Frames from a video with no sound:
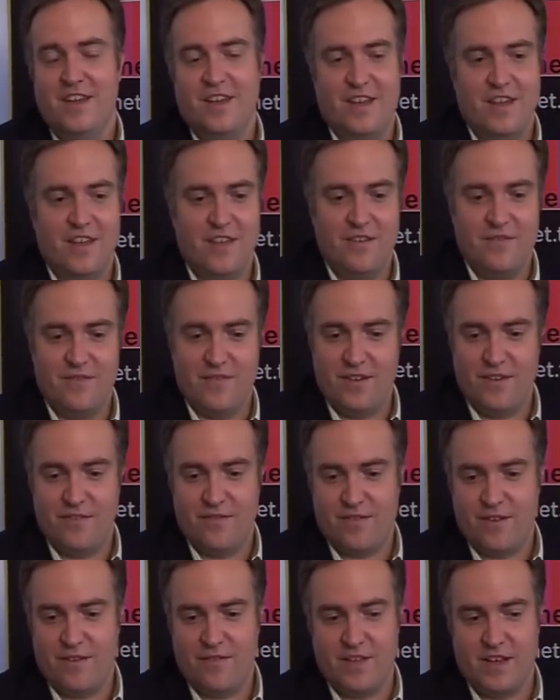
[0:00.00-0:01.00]

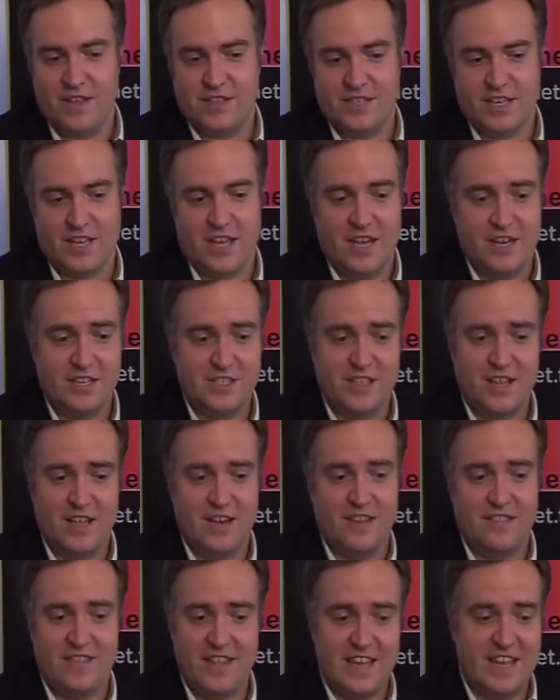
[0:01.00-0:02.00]
if that's the case,
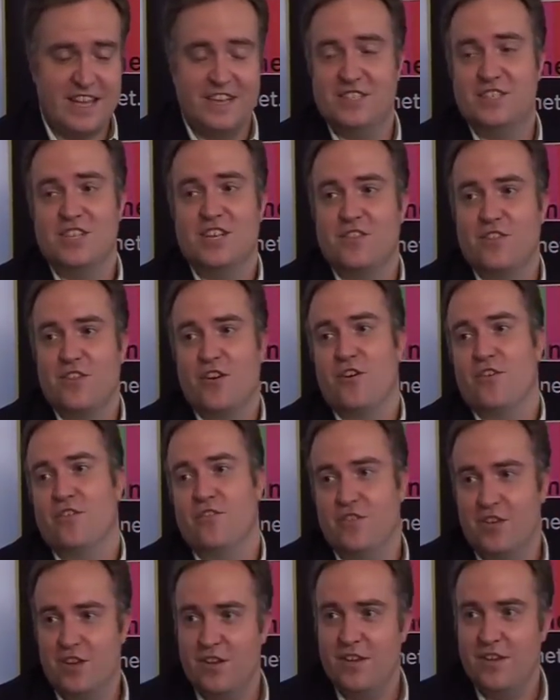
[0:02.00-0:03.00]
then they can sit there
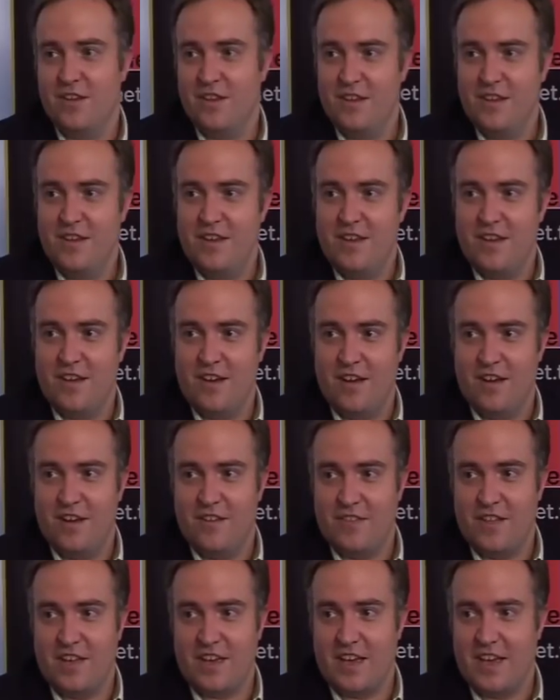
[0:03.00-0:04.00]

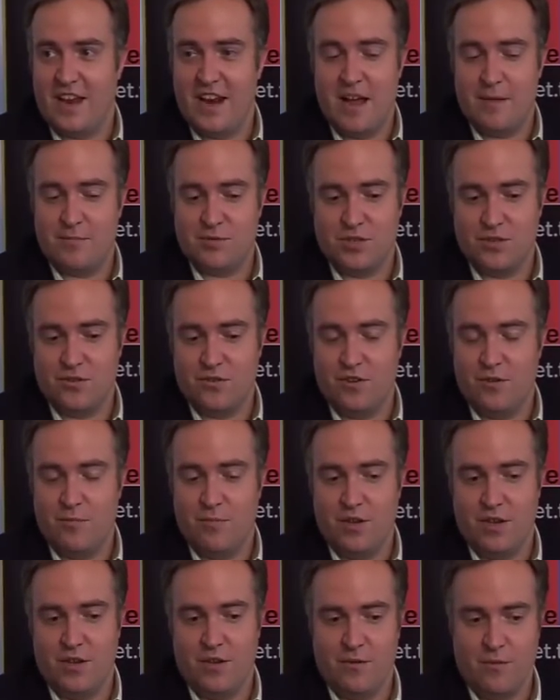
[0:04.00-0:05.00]
and they can absolutely
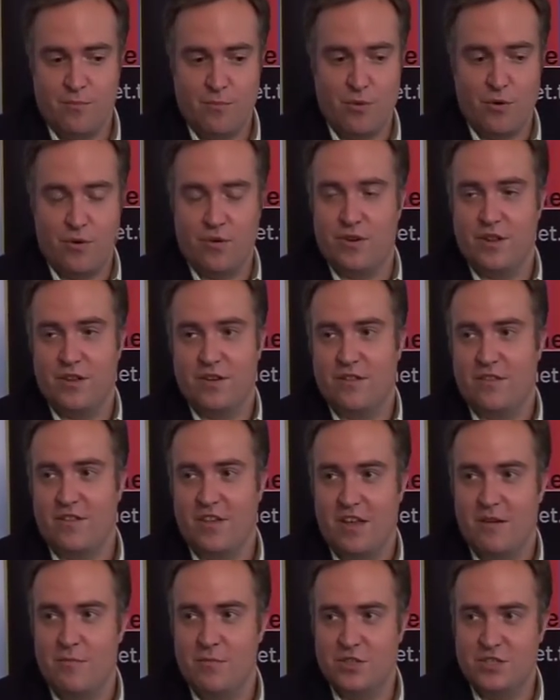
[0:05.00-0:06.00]
be burned into the
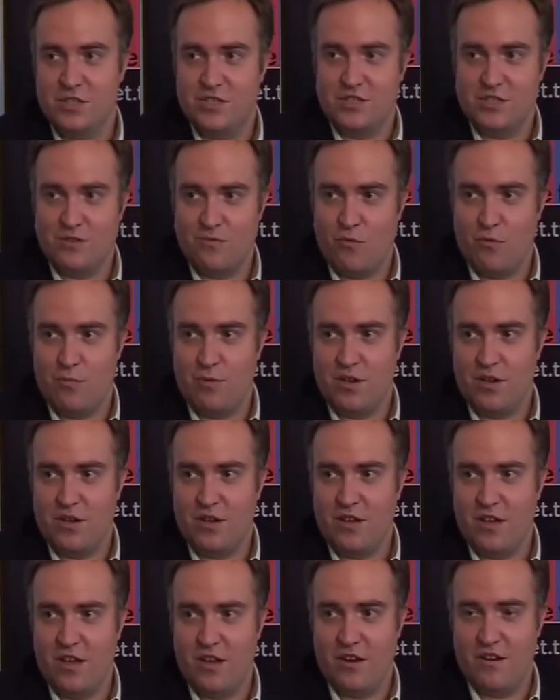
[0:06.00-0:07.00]
images
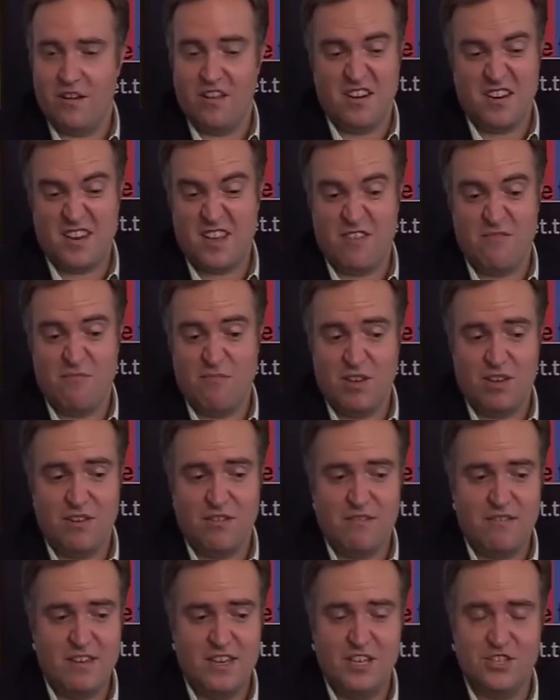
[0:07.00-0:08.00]
and can
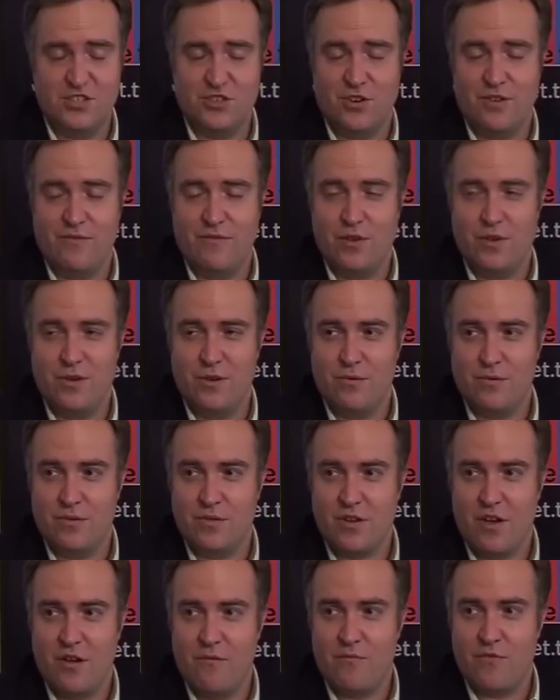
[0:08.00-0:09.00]
be easily viewed
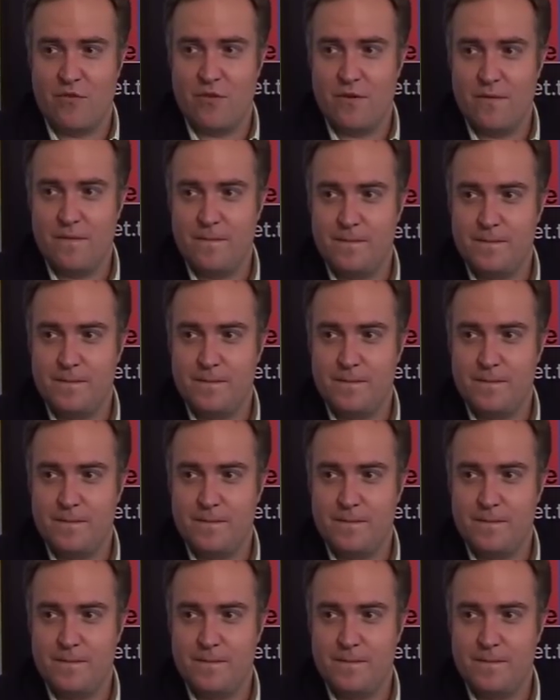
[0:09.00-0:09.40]
with comfort.